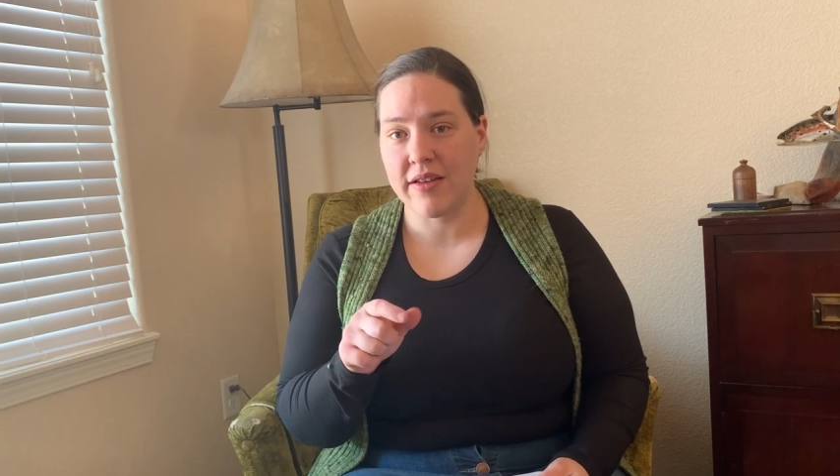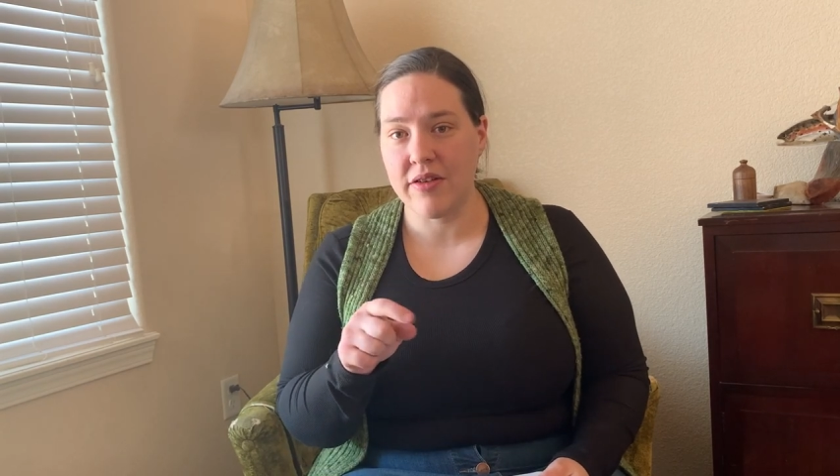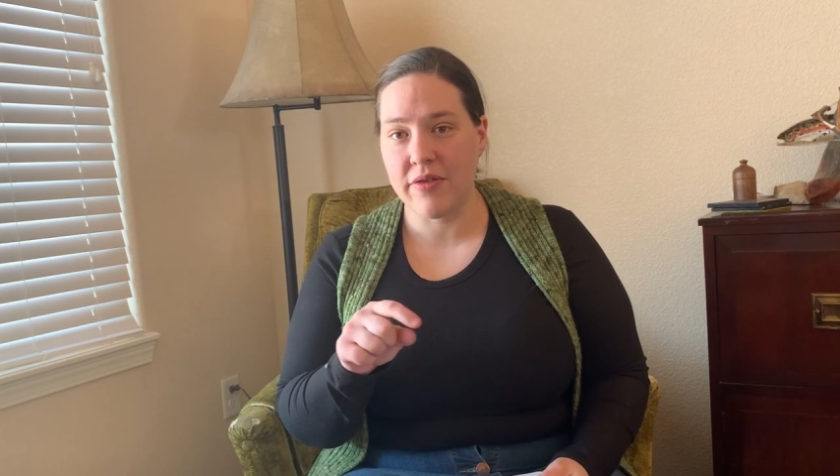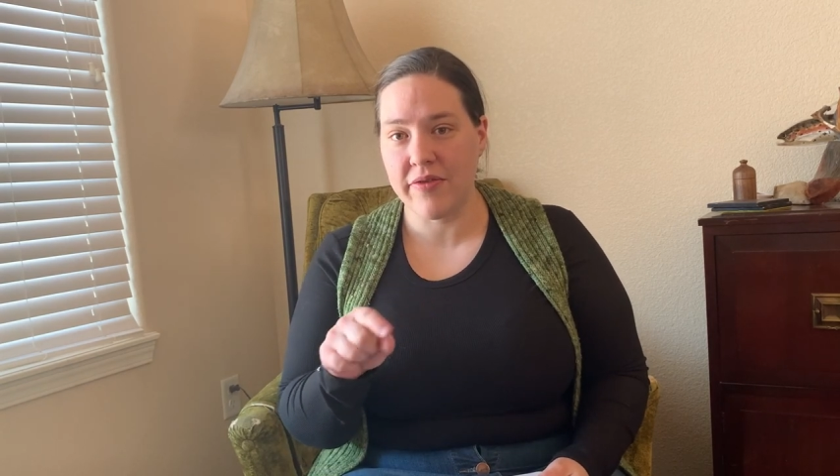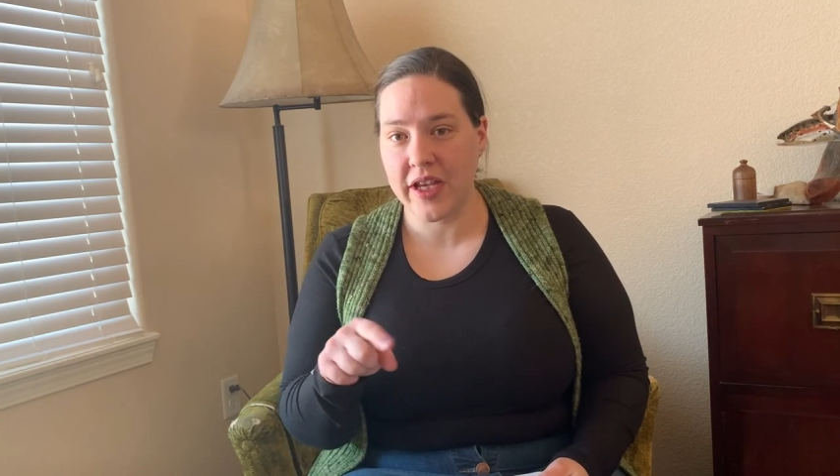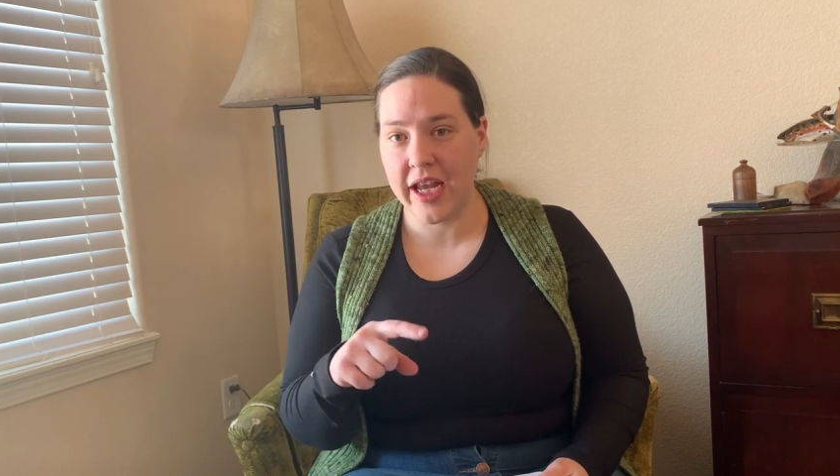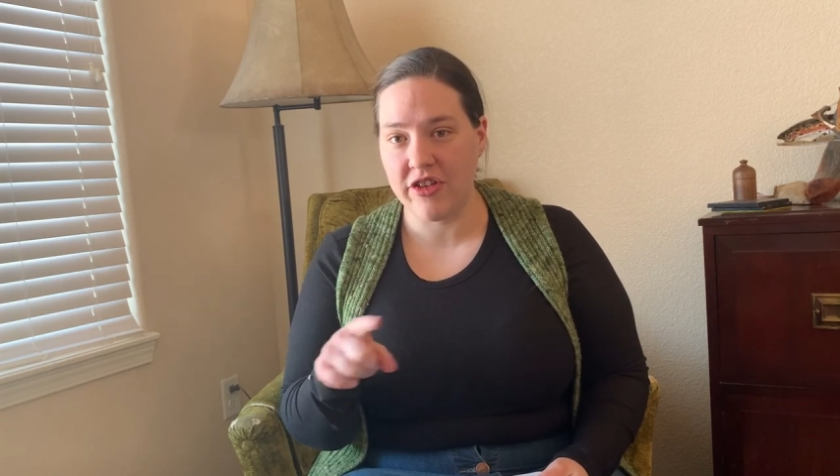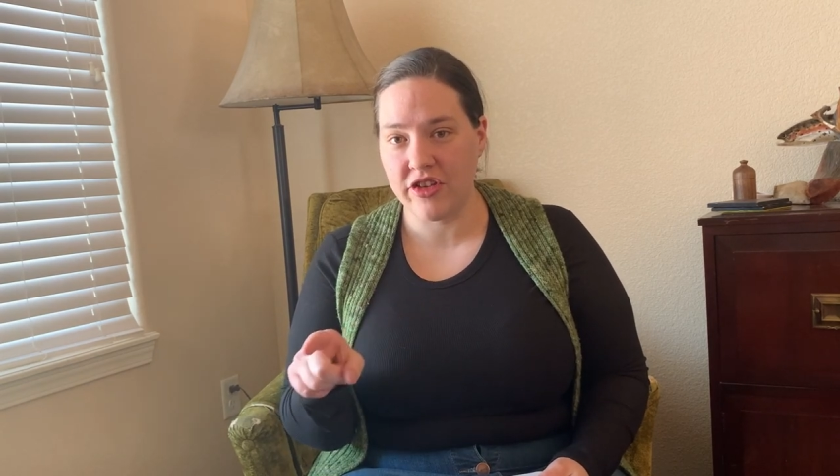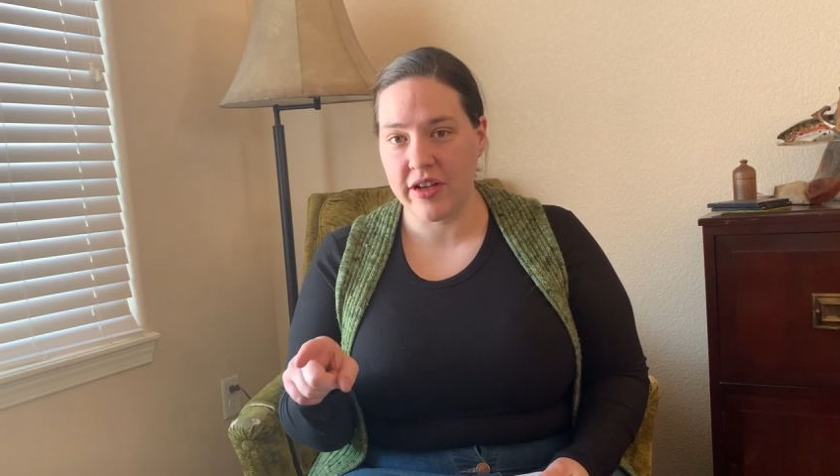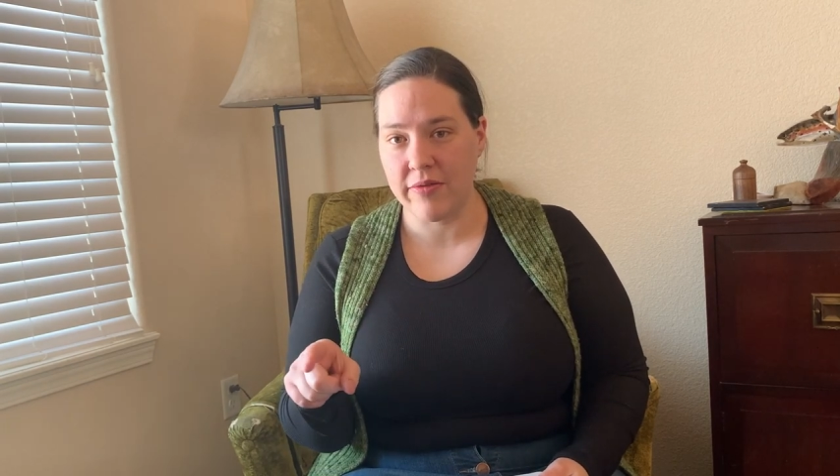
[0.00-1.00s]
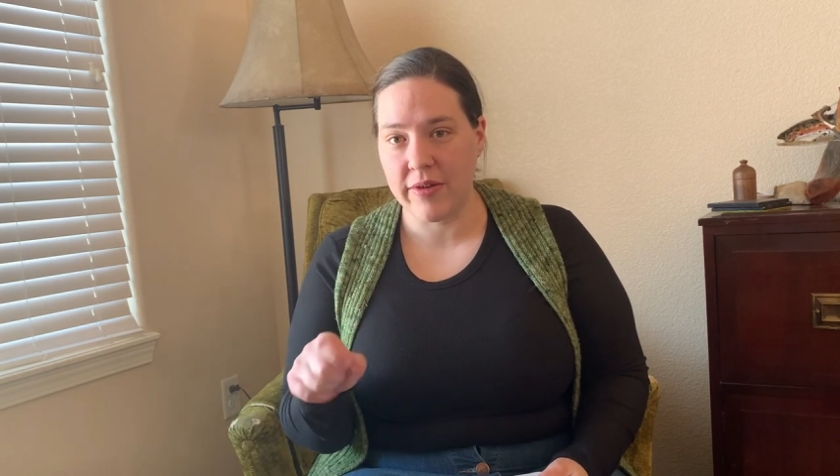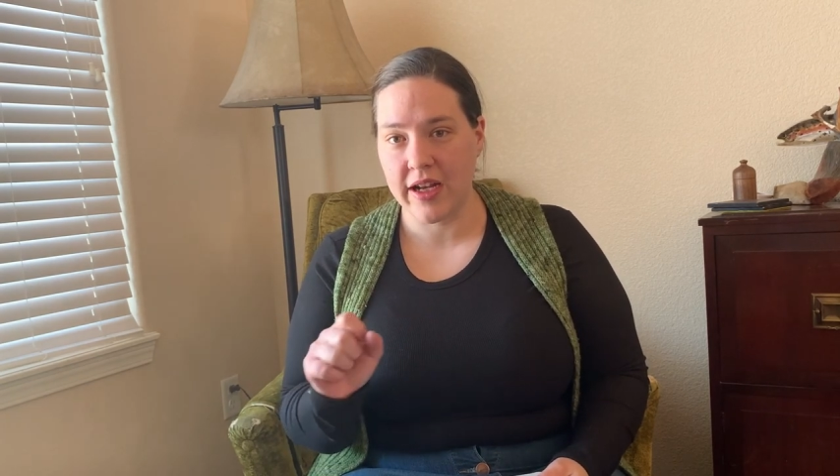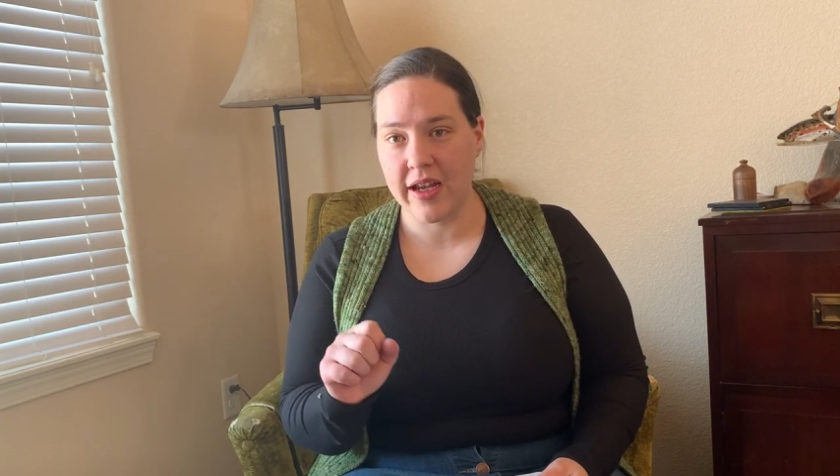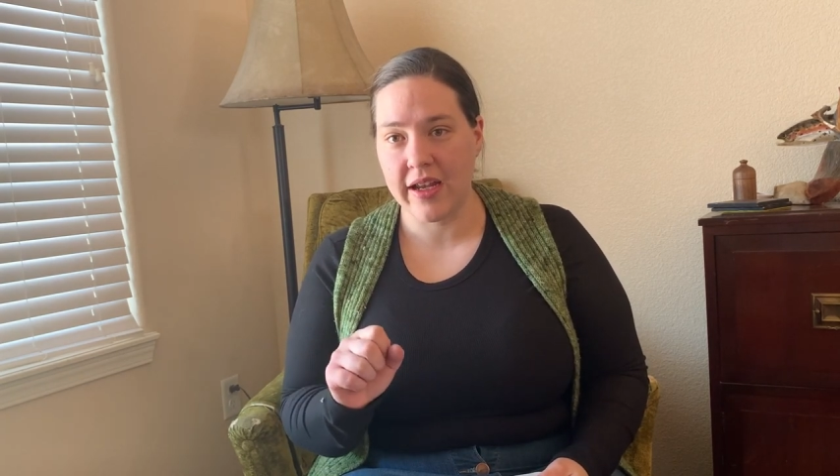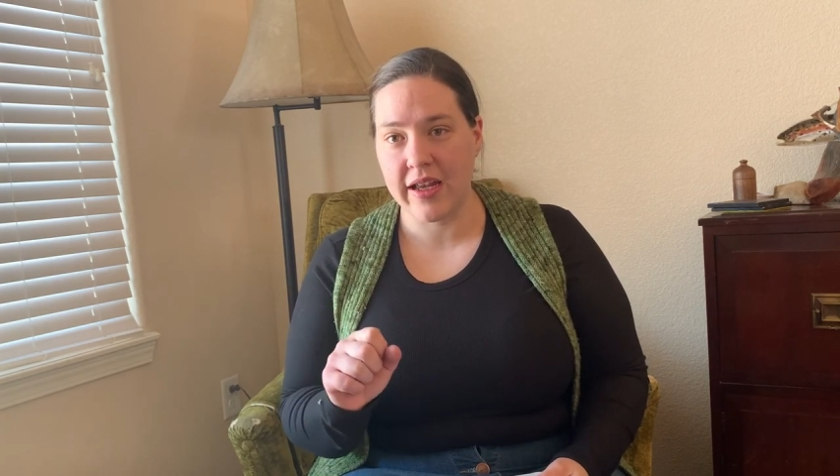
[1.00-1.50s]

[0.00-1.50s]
notification when I